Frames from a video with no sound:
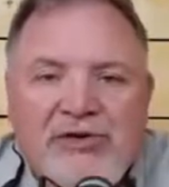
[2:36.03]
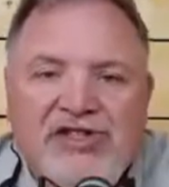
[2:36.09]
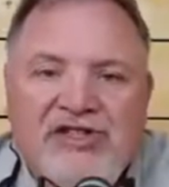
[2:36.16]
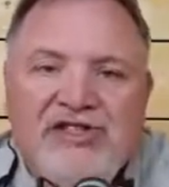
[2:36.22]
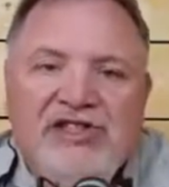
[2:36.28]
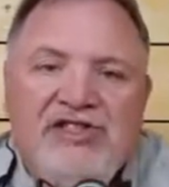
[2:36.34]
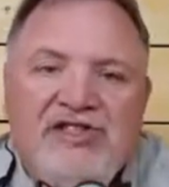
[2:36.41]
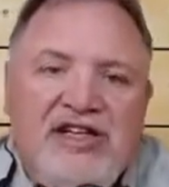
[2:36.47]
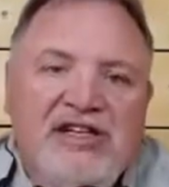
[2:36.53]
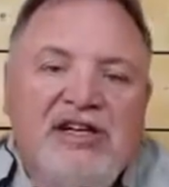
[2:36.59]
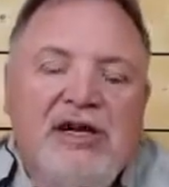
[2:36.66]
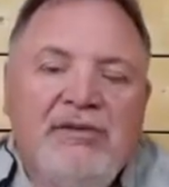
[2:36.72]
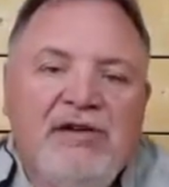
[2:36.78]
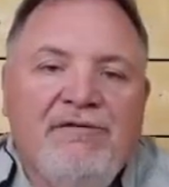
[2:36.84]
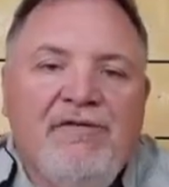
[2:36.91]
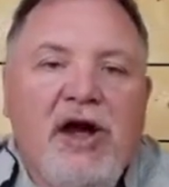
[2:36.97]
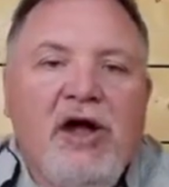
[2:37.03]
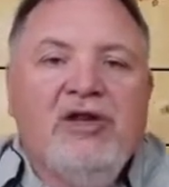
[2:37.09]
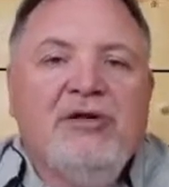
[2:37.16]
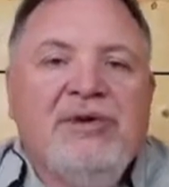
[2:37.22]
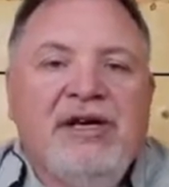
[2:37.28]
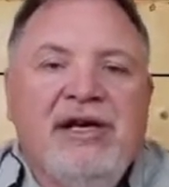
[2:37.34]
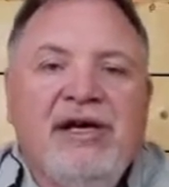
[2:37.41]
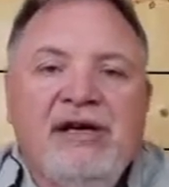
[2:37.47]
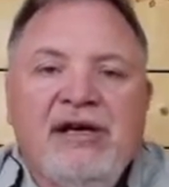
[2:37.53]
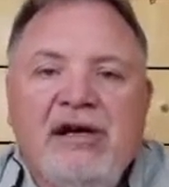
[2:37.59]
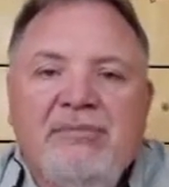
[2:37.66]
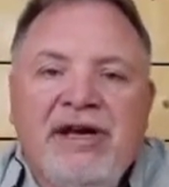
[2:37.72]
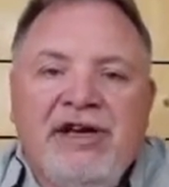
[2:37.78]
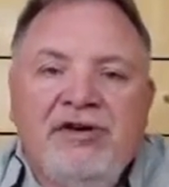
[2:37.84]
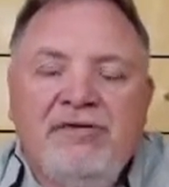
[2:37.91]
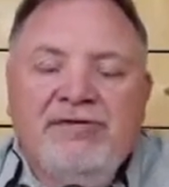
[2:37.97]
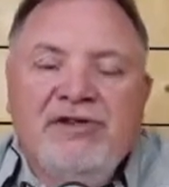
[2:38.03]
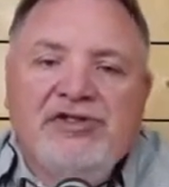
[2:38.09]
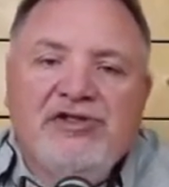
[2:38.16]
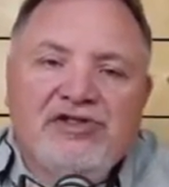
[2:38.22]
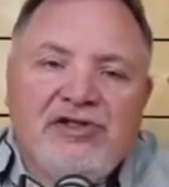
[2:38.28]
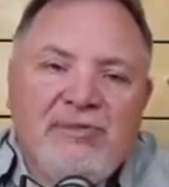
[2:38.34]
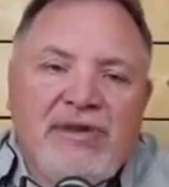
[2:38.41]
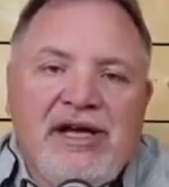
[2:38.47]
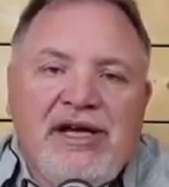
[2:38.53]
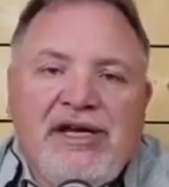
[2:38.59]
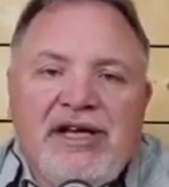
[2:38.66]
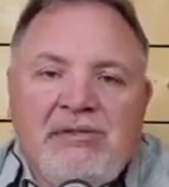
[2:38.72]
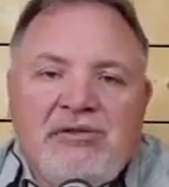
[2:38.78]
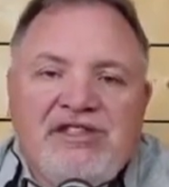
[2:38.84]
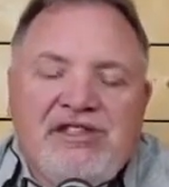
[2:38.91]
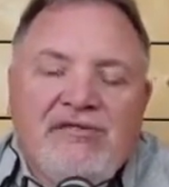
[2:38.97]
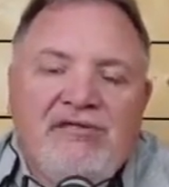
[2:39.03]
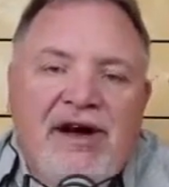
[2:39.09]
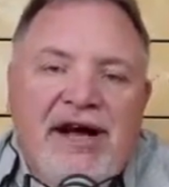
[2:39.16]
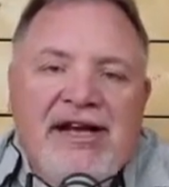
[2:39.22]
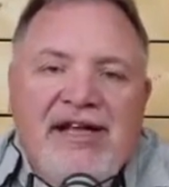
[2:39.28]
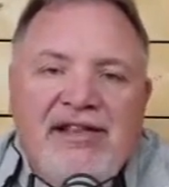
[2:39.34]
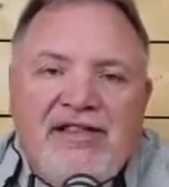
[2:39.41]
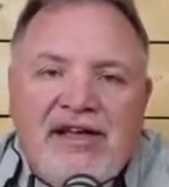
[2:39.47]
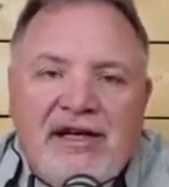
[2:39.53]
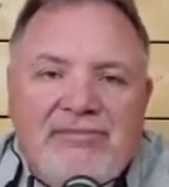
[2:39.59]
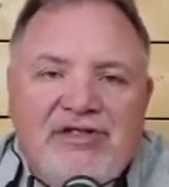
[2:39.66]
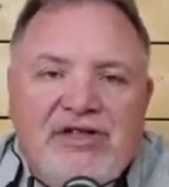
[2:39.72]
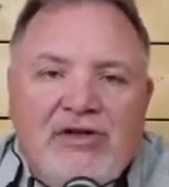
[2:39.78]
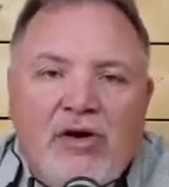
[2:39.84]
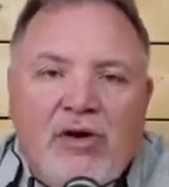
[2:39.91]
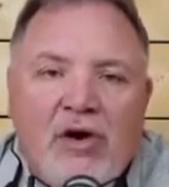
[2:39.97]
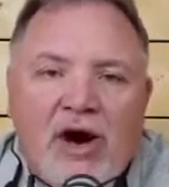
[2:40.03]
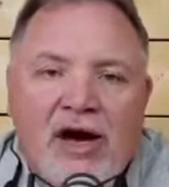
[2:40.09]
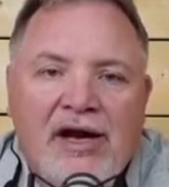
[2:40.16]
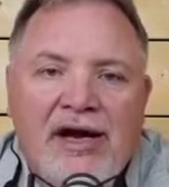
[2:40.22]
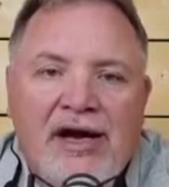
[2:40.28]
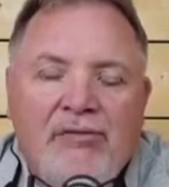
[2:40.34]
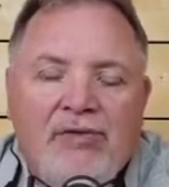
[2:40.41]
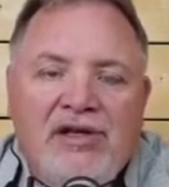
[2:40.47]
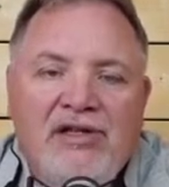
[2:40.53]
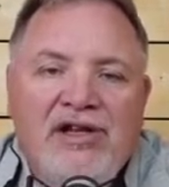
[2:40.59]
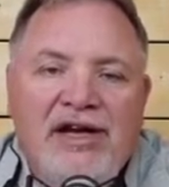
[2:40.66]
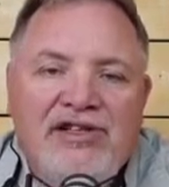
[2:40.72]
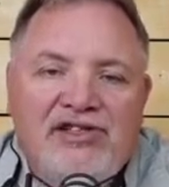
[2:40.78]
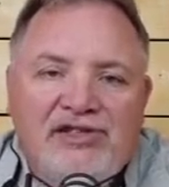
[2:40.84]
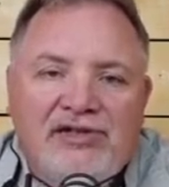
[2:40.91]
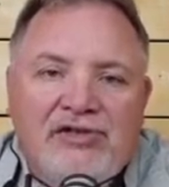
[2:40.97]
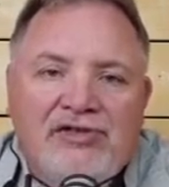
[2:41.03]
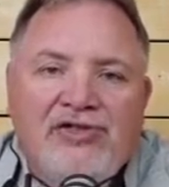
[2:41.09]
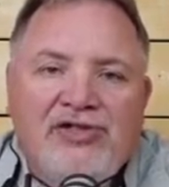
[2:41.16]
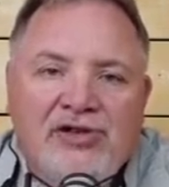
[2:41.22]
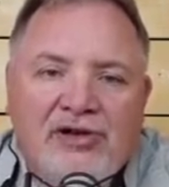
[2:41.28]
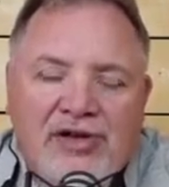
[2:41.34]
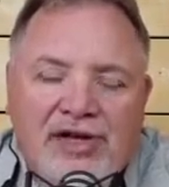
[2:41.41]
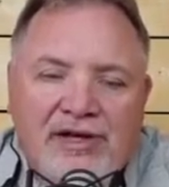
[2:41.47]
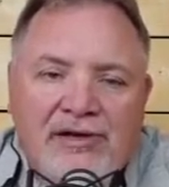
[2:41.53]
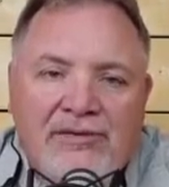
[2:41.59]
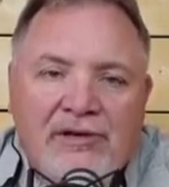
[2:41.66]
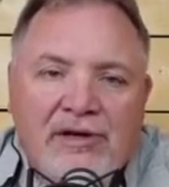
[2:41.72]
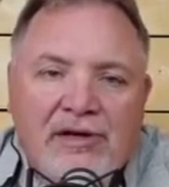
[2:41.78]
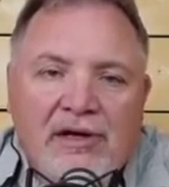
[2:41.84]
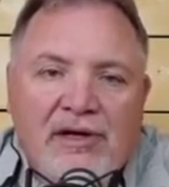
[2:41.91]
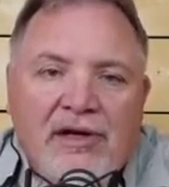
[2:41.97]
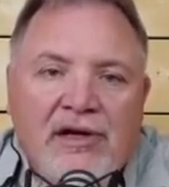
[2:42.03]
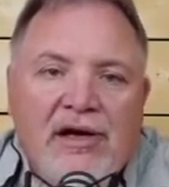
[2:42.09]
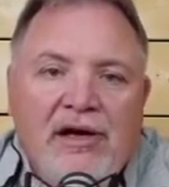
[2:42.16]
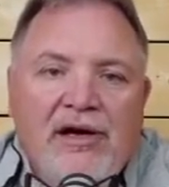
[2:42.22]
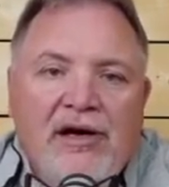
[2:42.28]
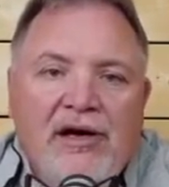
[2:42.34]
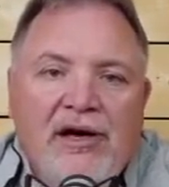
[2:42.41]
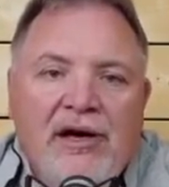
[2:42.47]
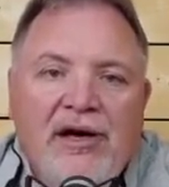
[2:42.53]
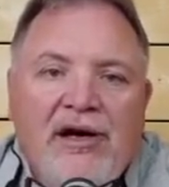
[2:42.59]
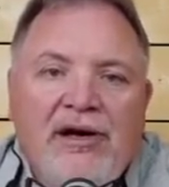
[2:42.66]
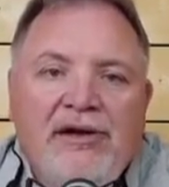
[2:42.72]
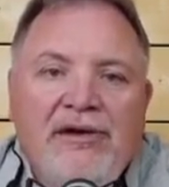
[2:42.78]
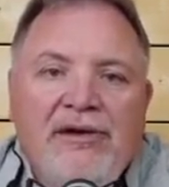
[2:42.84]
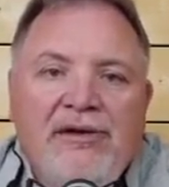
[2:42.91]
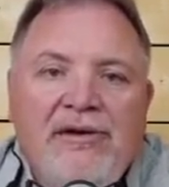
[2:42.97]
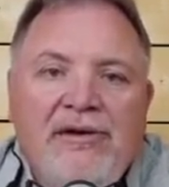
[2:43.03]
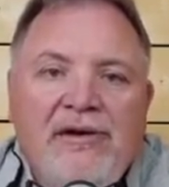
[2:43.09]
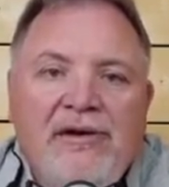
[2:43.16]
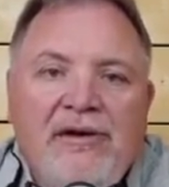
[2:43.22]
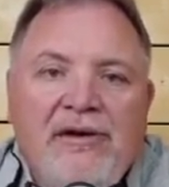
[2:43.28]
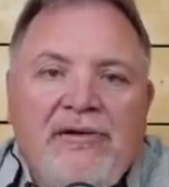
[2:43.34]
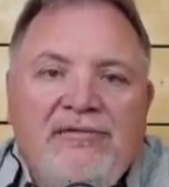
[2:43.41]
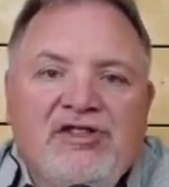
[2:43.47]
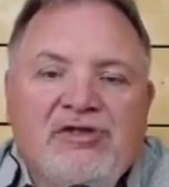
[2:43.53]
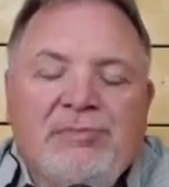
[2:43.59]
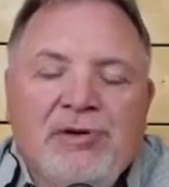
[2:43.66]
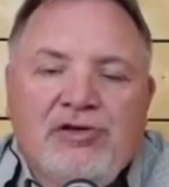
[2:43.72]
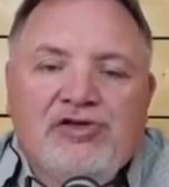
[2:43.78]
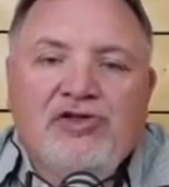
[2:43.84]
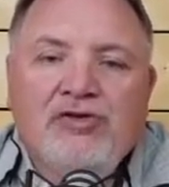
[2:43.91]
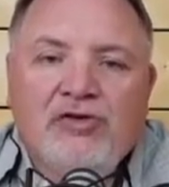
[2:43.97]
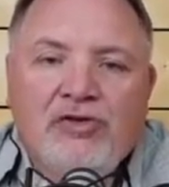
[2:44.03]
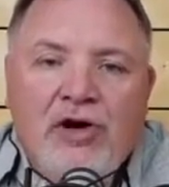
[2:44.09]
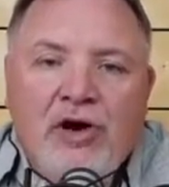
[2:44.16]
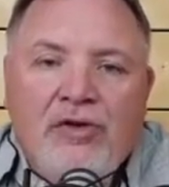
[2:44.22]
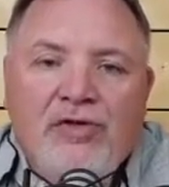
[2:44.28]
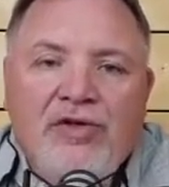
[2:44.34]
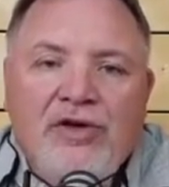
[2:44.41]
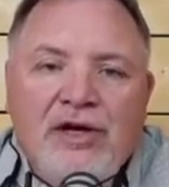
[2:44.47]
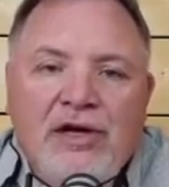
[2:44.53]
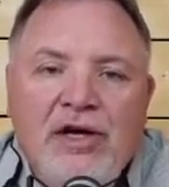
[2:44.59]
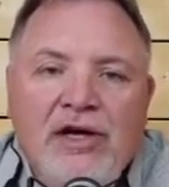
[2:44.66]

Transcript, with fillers: When Jesus said, Come and follow me, I'll make you fishers of men, he was inviting them to go on a relational journey uh, of spiritual growth.